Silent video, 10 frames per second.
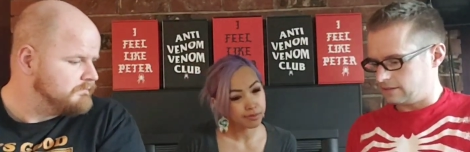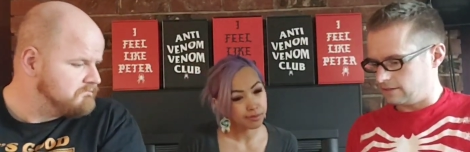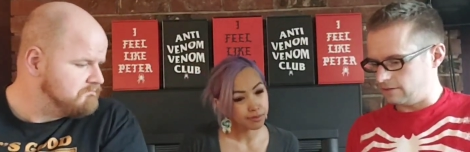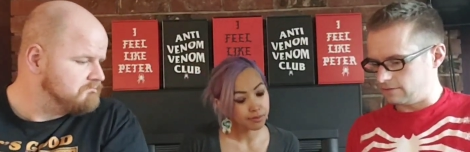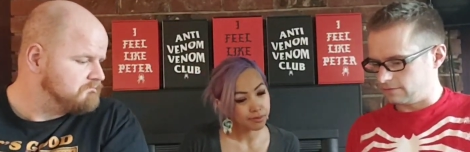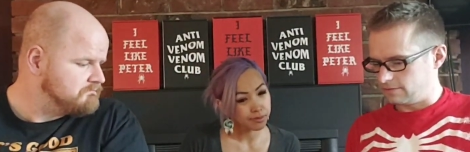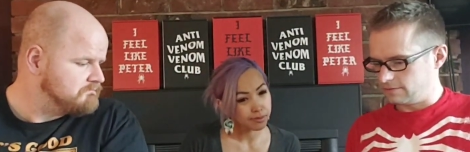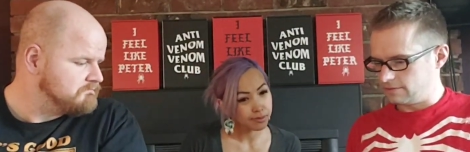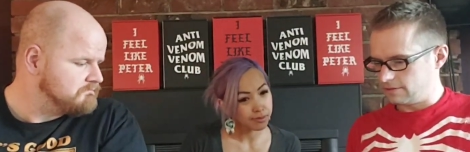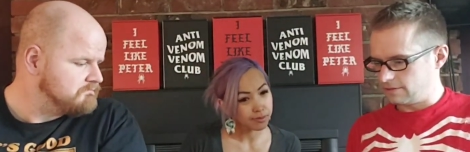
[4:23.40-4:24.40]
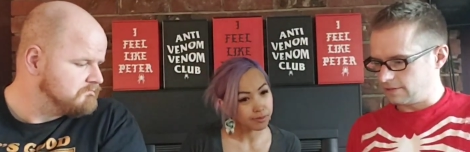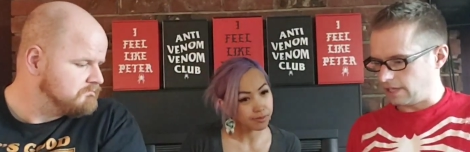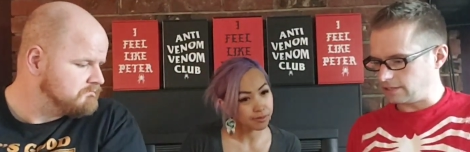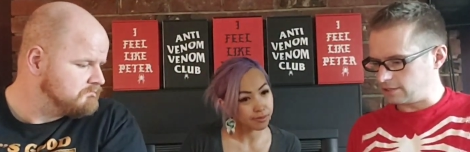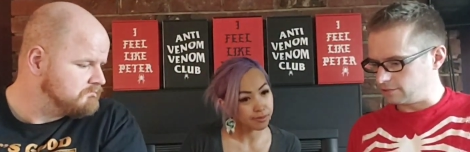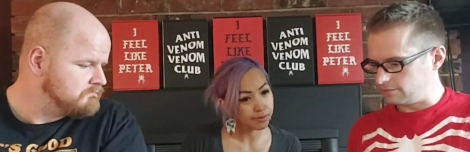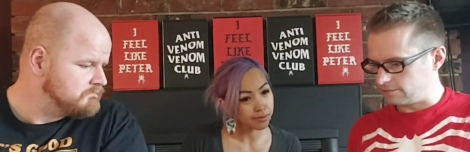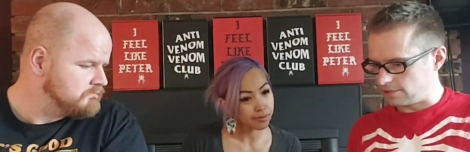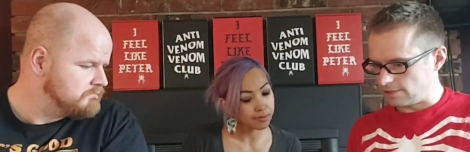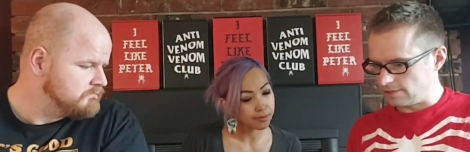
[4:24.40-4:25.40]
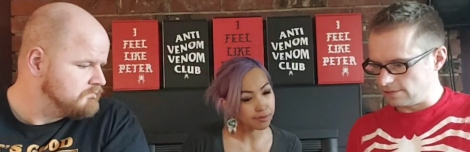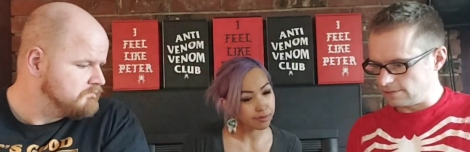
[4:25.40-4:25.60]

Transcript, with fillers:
Speaker 1: Oh, that's a cool one.